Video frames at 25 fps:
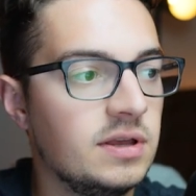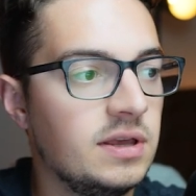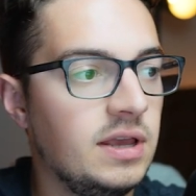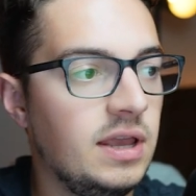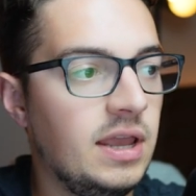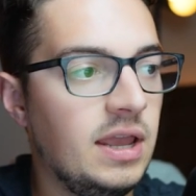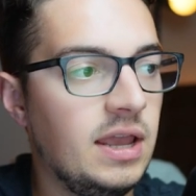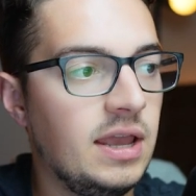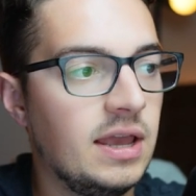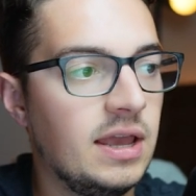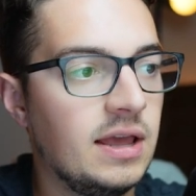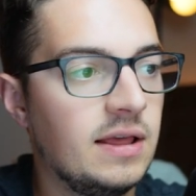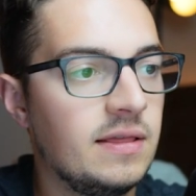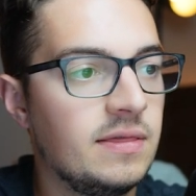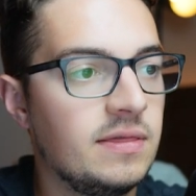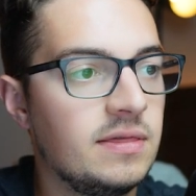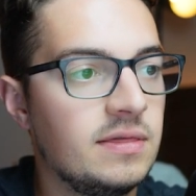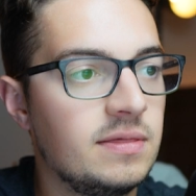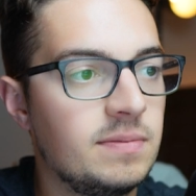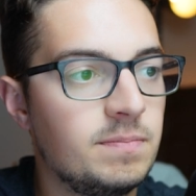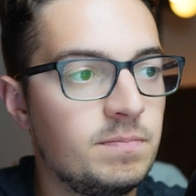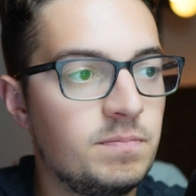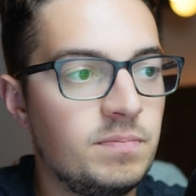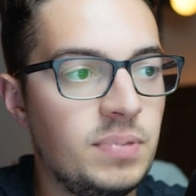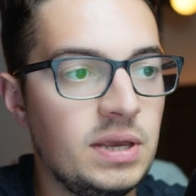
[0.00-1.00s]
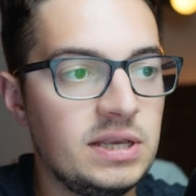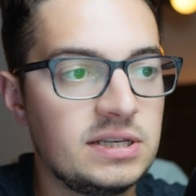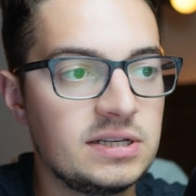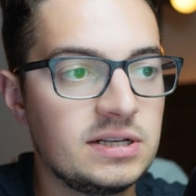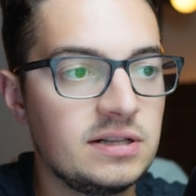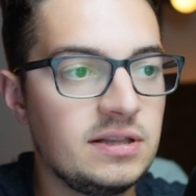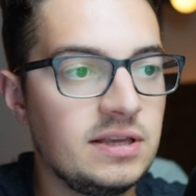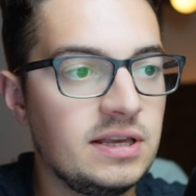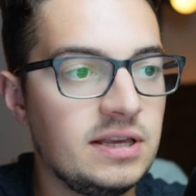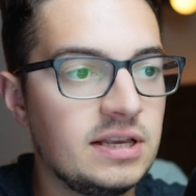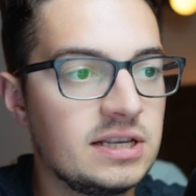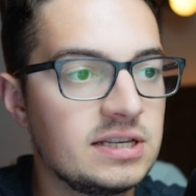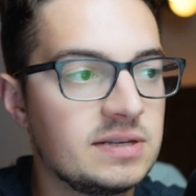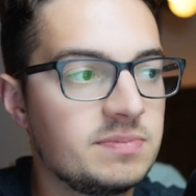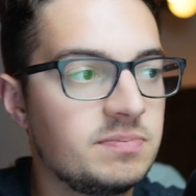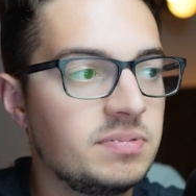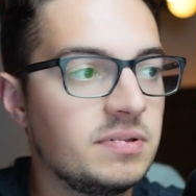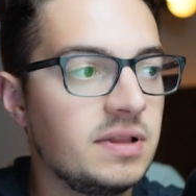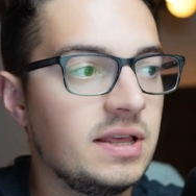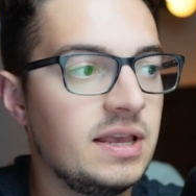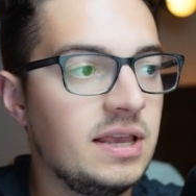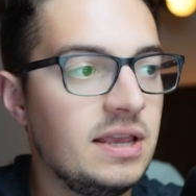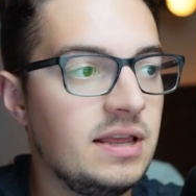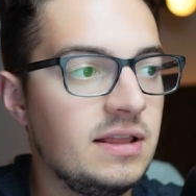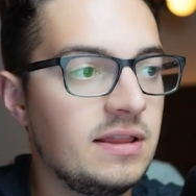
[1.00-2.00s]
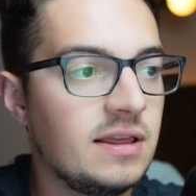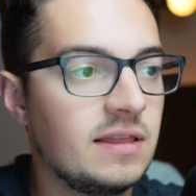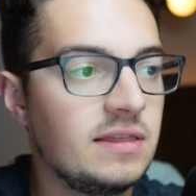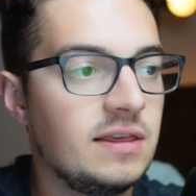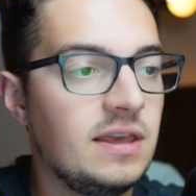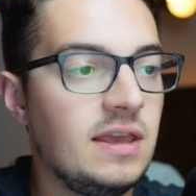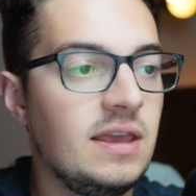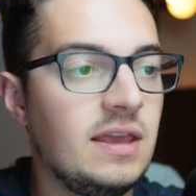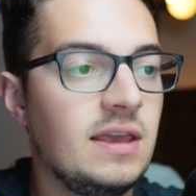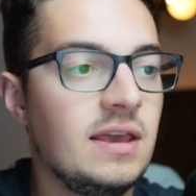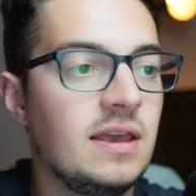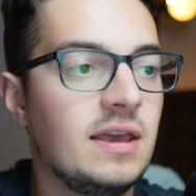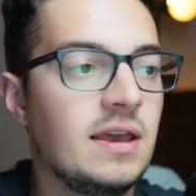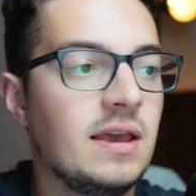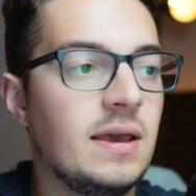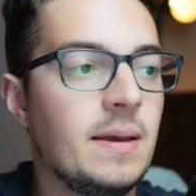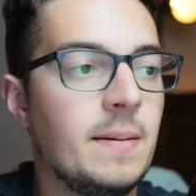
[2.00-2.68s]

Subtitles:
and basically explain that they